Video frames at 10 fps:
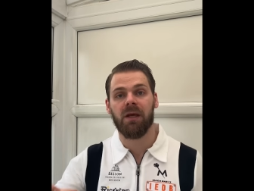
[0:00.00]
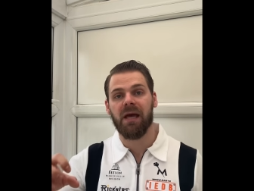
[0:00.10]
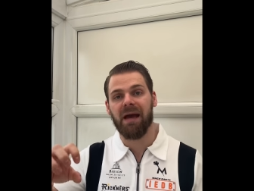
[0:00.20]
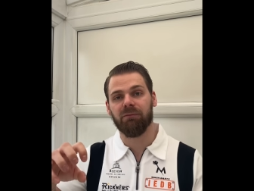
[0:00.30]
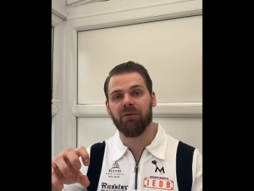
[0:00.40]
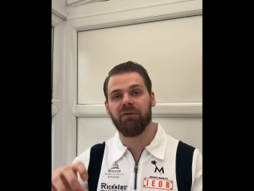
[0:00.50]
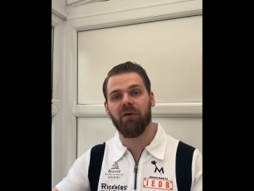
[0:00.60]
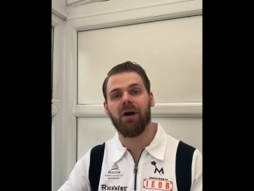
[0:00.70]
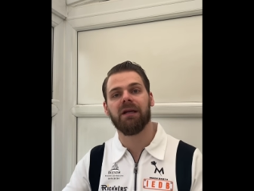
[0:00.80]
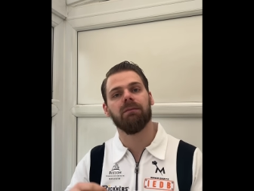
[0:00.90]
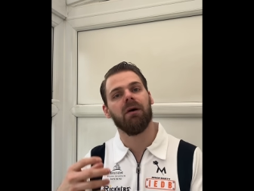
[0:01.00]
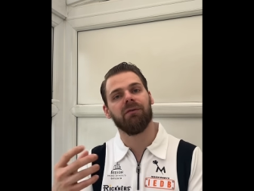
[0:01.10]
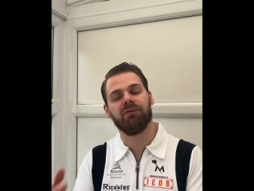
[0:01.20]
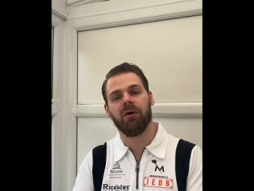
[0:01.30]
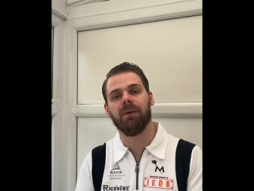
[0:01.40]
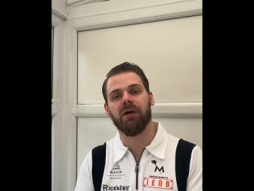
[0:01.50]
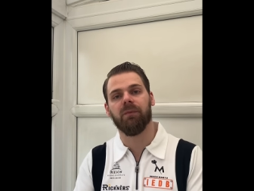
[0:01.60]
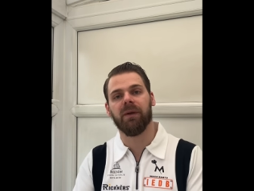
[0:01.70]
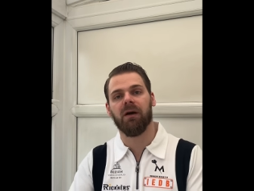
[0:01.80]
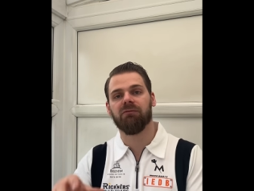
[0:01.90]
and refining my throw a little
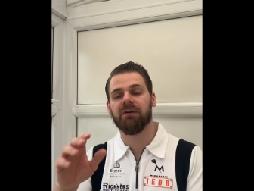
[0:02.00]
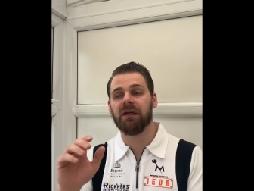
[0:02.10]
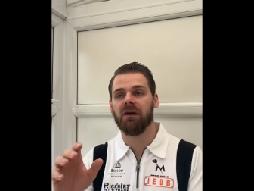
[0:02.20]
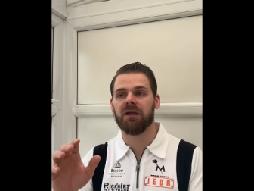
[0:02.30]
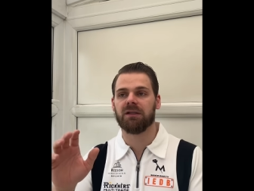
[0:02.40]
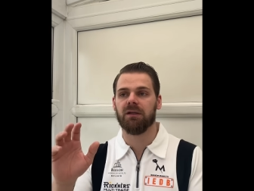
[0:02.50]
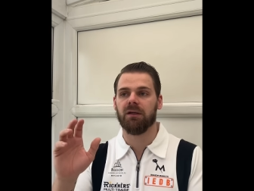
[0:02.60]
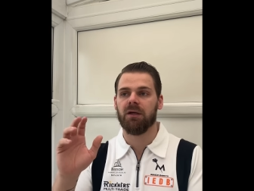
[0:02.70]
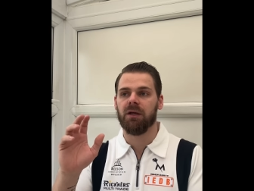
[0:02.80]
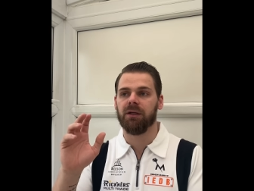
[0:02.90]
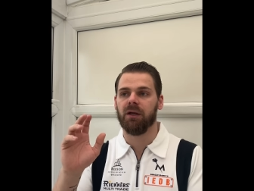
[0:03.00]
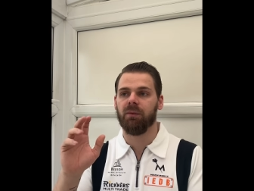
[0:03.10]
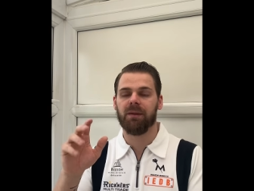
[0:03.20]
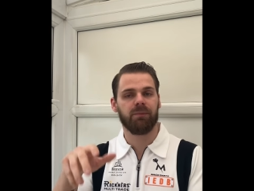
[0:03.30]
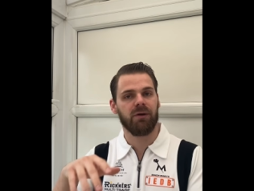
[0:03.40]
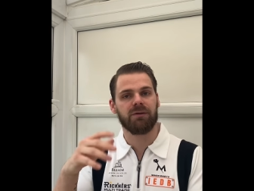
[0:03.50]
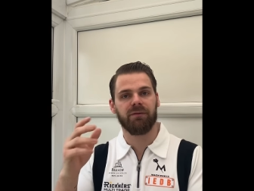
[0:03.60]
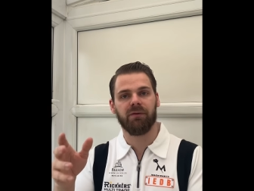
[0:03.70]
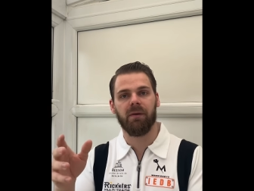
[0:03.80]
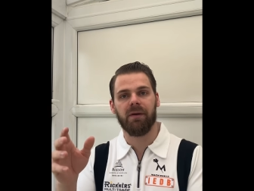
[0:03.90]
bit. I realised that, you know, when pros are
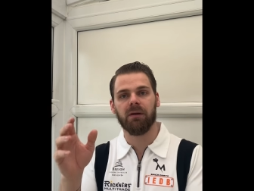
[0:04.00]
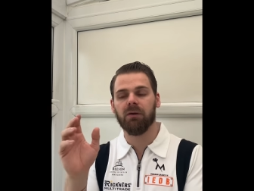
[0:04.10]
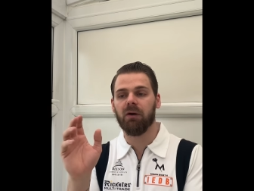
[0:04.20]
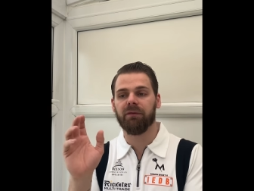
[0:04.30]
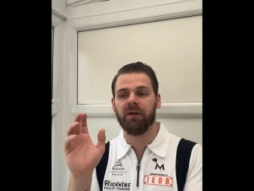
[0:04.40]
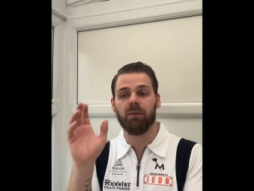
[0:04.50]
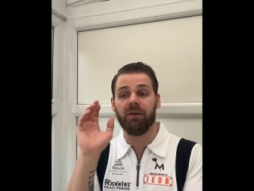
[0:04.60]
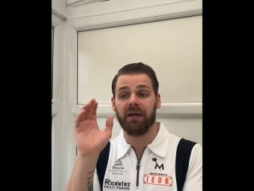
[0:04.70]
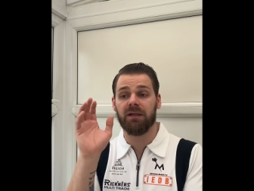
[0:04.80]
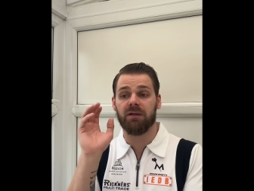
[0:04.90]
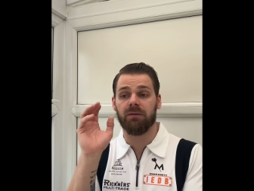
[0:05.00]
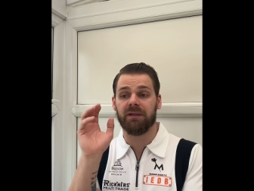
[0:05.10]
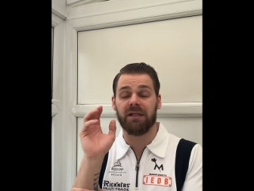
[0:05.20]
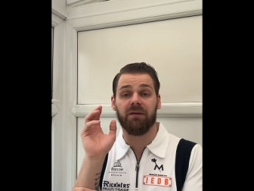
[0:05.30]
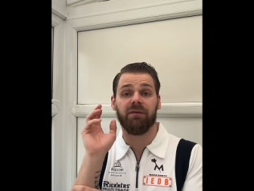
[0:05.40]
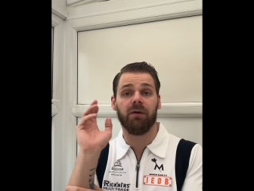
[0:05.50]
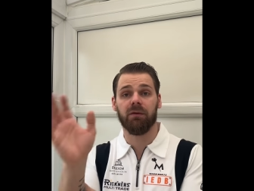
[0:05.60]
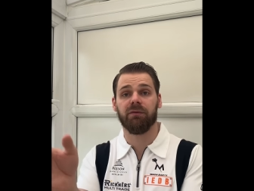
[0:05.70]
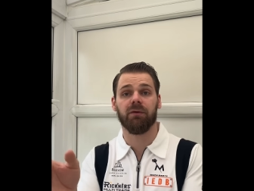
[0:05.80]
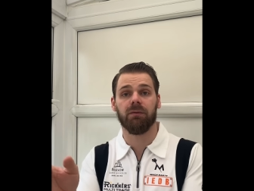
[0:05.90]
throwing, a lot of what they do is in the follow
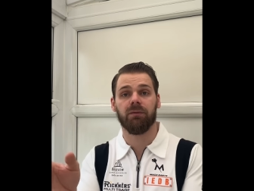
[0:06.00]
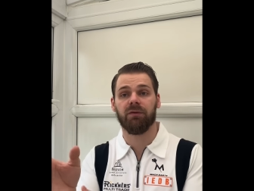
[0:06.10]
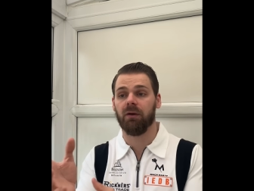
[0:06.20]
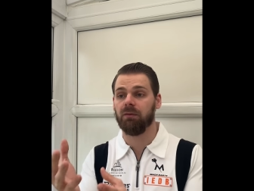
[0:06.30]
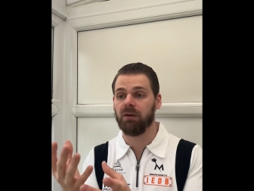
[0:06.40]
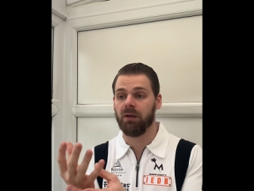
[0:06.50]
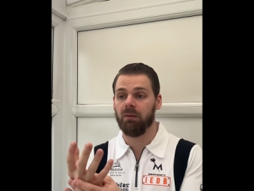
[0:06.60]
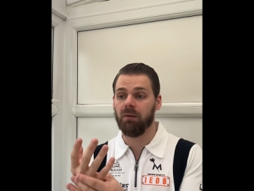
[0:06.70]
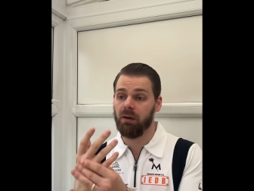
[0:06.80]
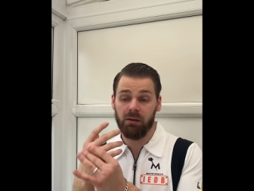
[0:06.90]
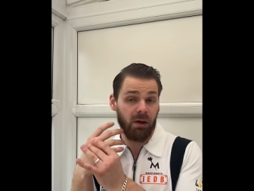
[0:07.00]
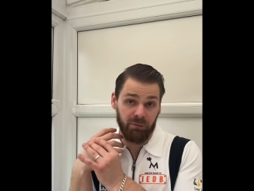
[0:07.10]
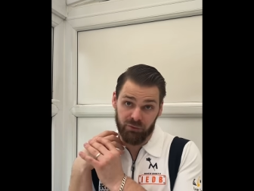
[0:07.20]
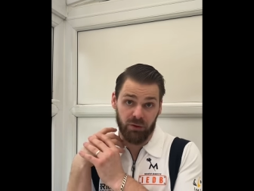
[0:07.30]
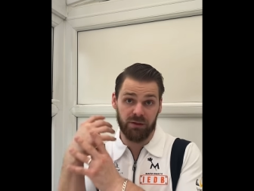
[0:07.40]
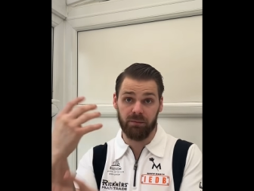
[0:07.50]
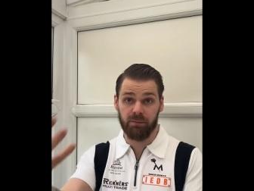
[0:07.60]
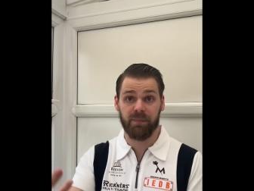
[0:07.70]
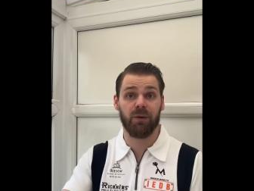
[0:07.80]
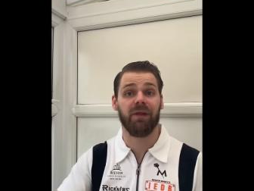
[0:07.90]
through. So, you know, I've tried to
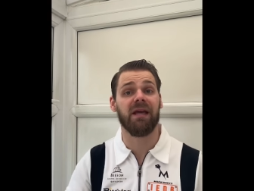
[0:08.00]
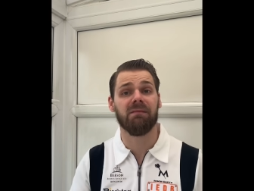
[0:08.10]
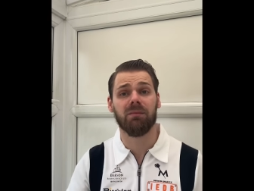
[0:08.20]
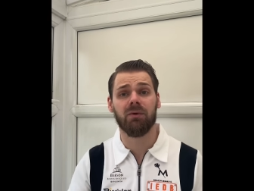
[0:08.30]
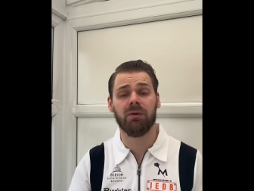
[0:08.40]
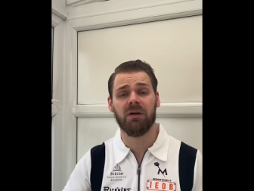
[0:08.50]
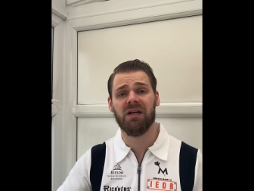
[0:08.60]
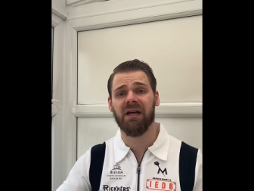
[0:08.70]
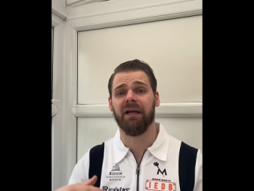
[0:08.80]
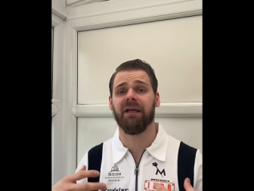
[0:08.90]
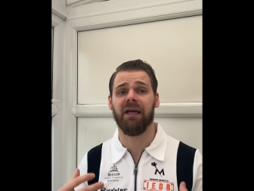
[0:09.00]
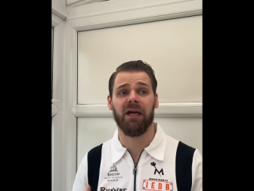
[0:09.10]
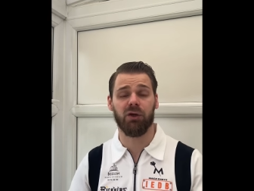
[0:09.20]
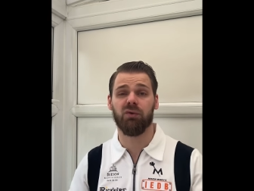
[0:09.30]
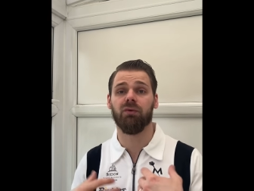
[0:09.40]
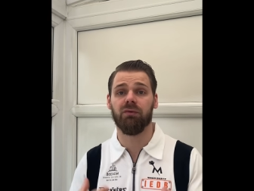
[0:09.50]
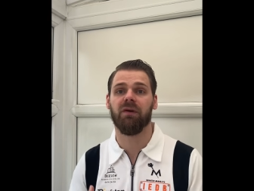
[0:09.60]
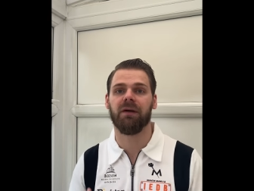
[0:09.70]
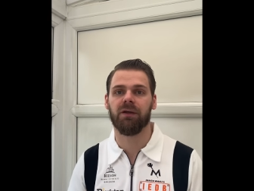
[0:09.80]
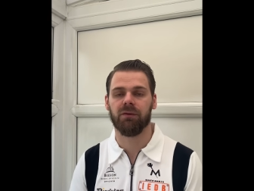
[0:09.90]
build that in more and get a good,
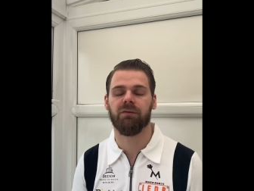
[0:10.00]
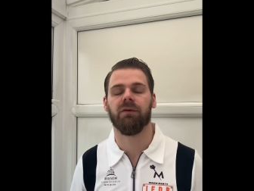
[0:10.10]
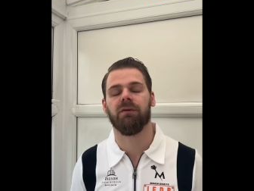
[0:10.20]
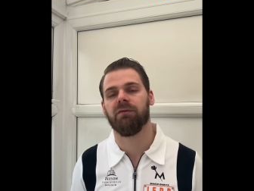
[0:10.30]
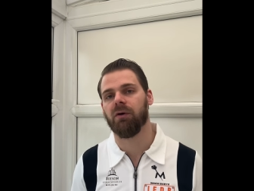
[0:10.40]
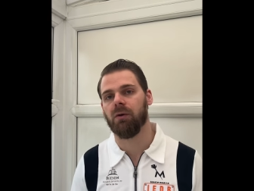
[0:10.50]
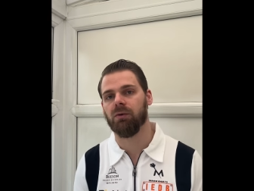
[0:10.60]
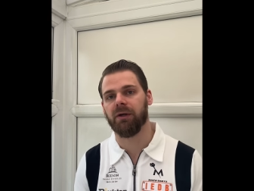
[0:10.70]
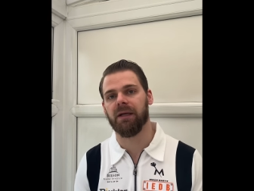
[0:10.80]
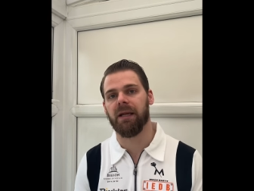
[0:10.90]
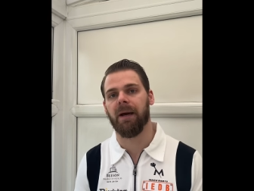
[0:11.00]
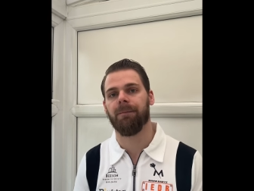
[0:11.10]
very good third throw looking now.